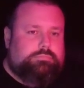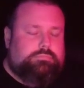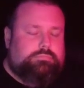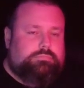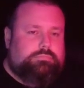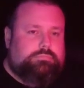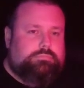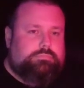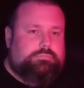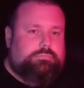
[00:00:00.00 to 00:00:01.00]

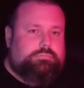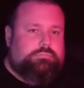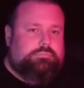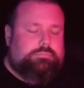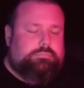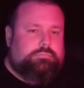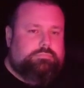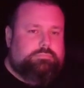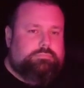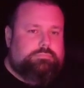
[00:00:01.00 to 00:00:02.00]

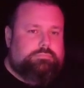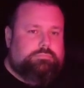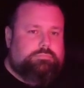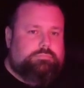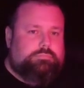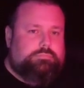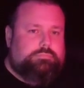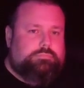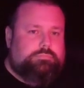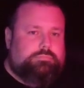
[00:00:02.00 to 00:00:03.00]

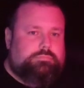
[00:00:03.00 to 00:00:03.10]
[no speech]